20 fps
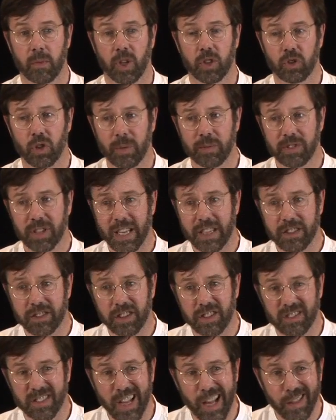So I'm saying this
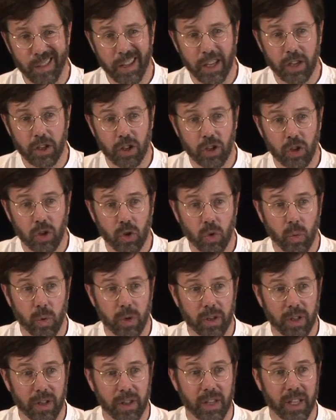is nothing new
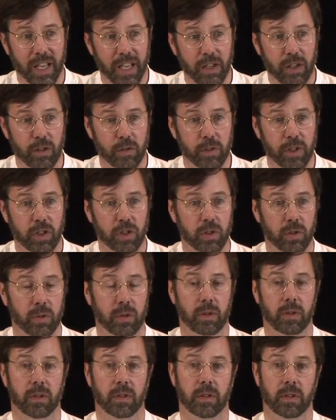within the individual.
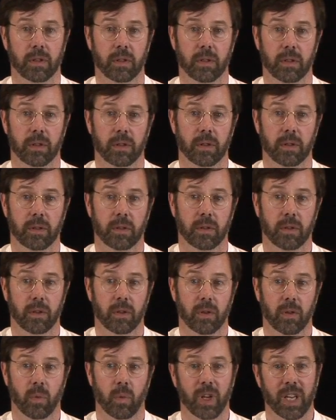
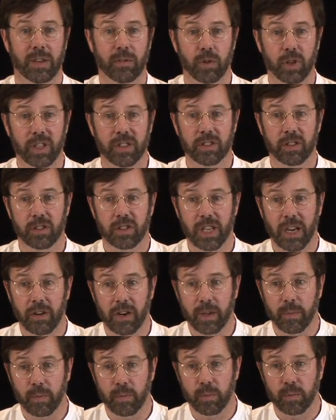Whatever
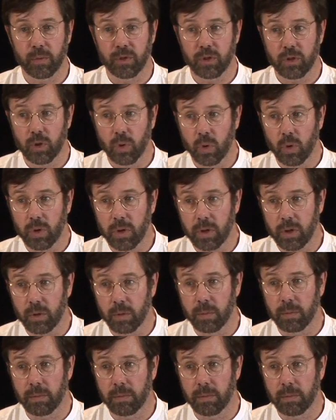esoteric school you